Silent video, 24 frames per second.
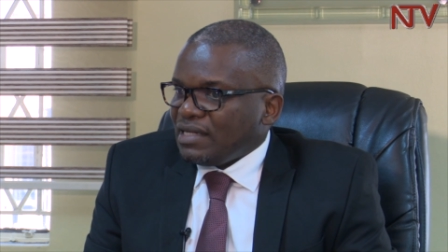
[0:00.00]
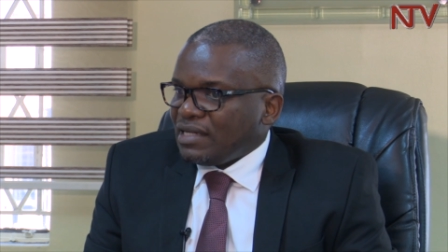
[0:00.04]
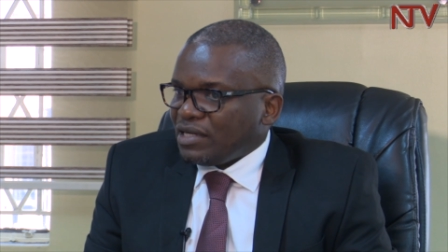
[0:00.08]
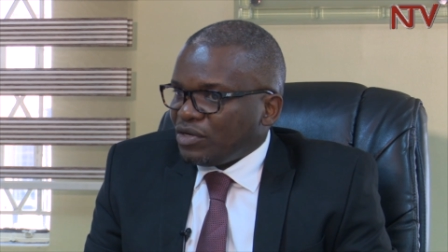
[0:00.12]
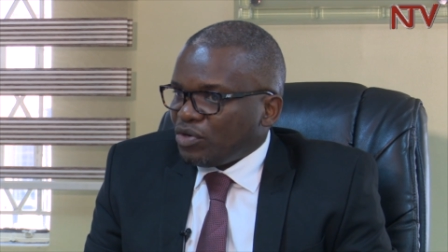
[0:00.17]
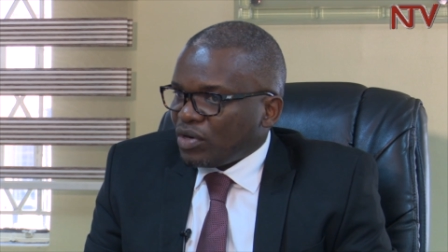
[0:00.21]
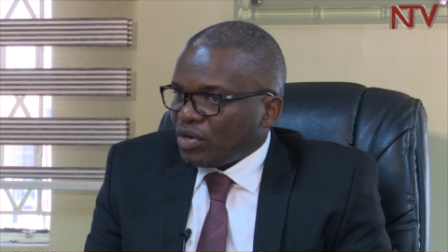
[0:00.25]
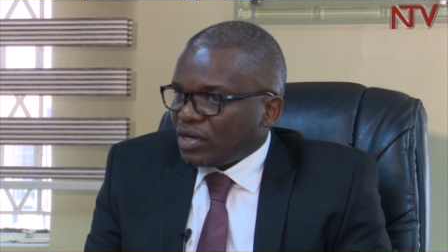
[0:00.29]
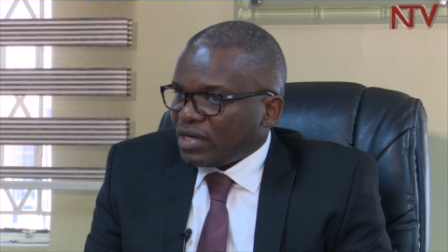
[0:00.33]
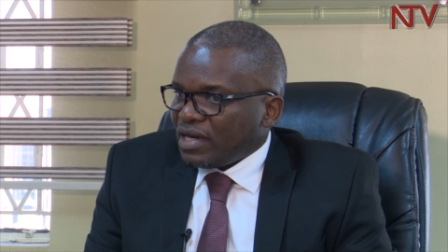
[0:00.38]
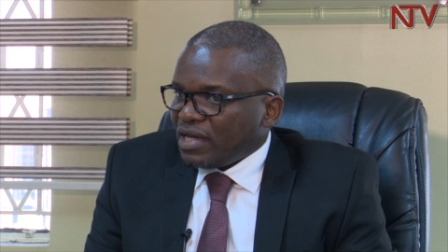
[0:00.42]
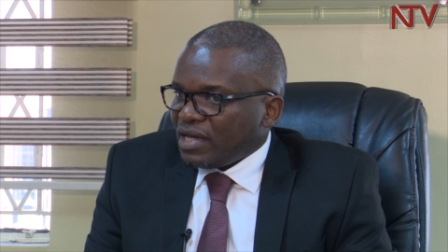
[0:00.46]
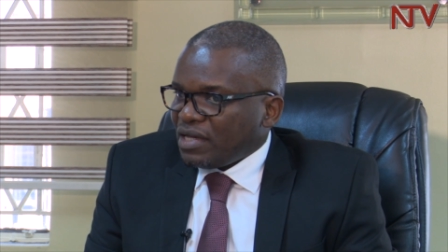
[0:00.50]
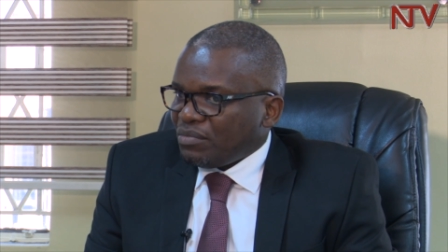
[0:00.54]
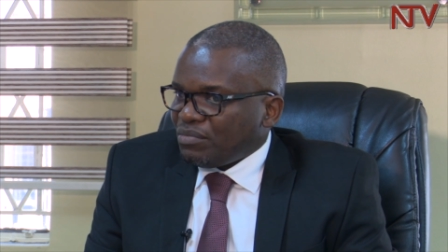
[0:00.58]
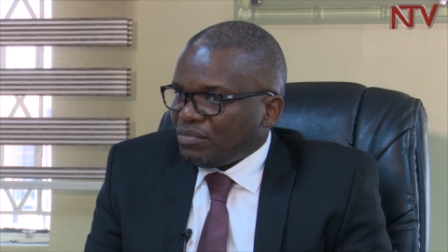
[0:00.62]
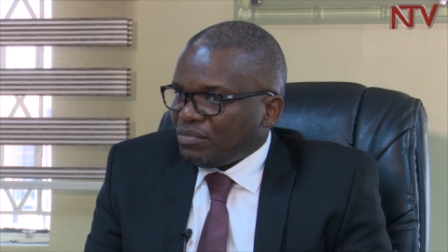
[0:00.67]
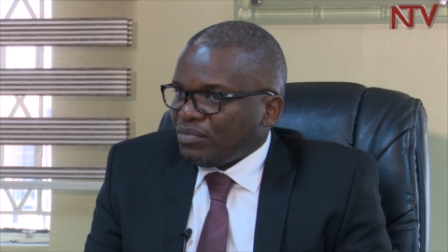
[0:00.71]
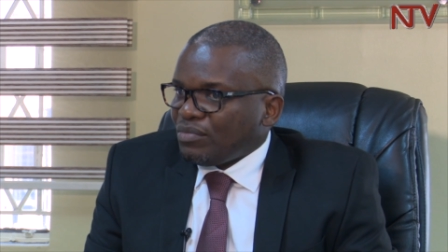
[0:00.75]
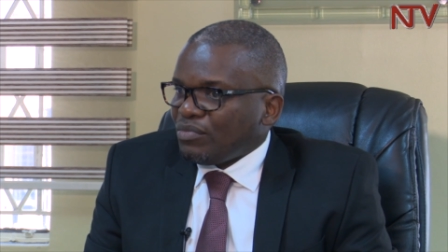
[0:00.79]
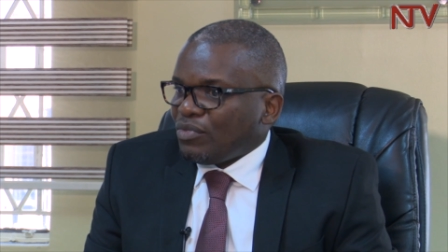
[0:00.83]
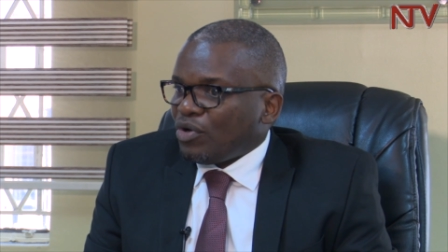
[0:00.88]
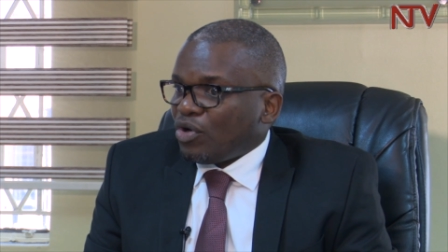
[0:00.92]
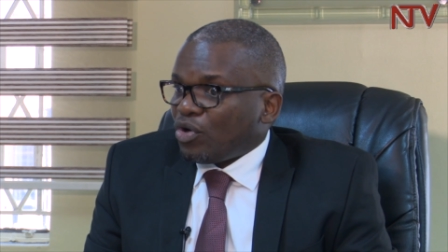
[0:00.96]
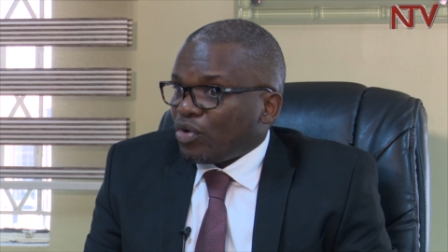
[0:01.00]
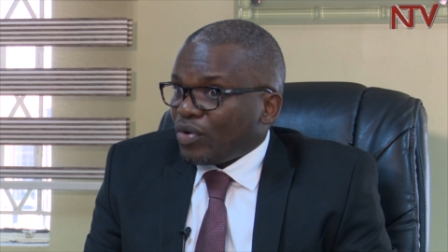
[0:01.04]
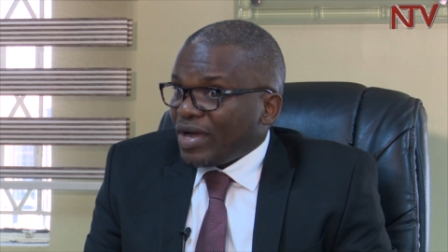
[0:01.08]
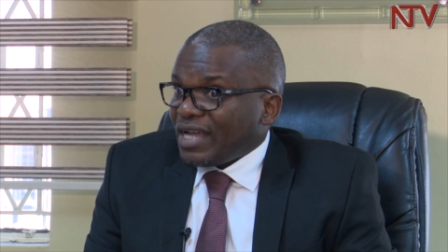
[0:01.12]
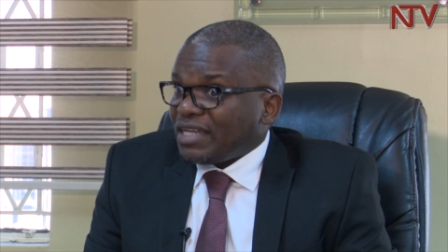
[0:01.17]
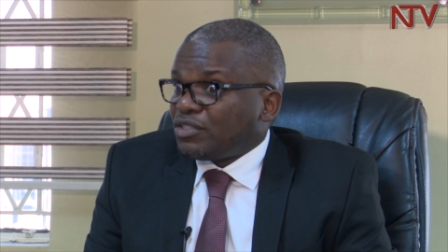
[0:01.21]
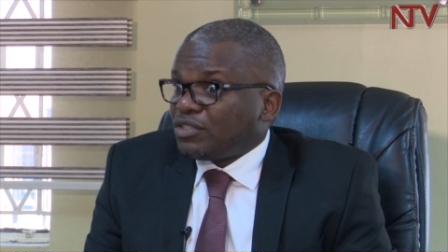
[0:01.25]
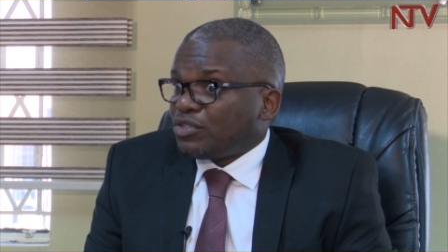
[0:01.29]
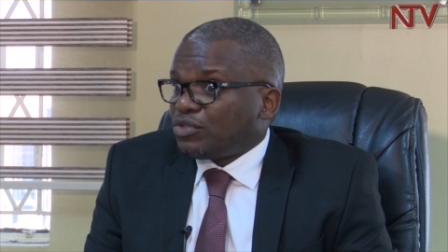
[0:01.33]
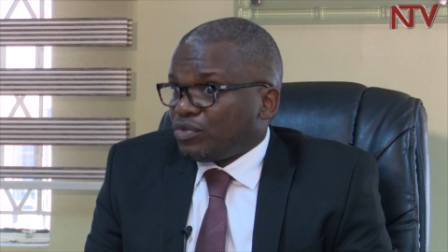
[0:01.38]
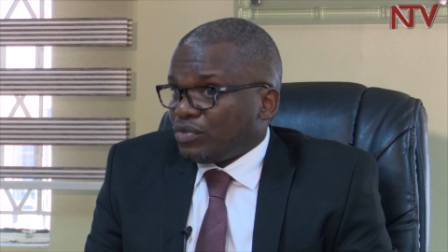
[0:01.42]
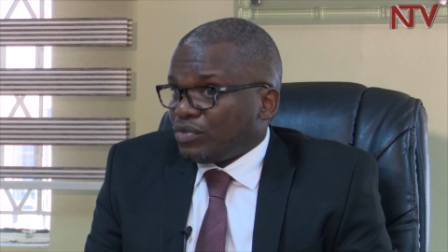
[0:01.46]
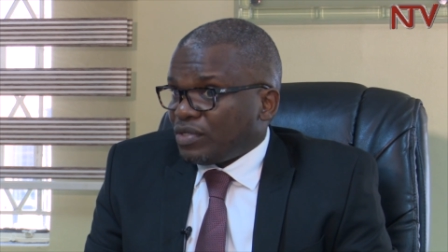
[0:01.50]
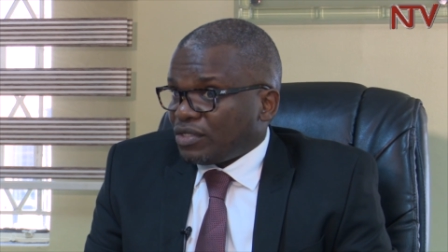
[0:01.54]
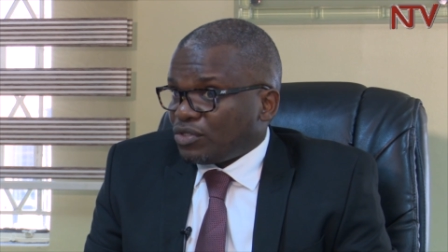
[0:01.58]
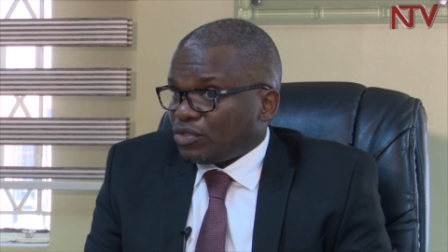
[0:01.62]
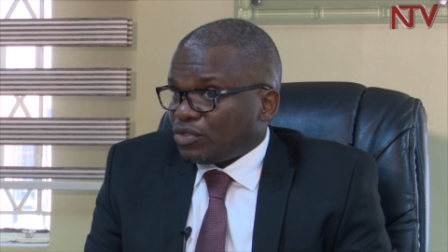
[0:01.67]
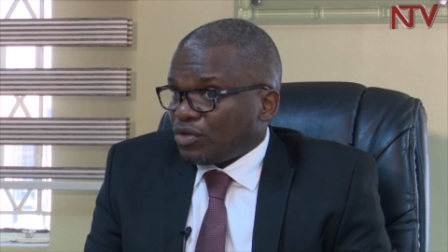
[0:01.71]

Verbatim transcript: legal claim or rights to the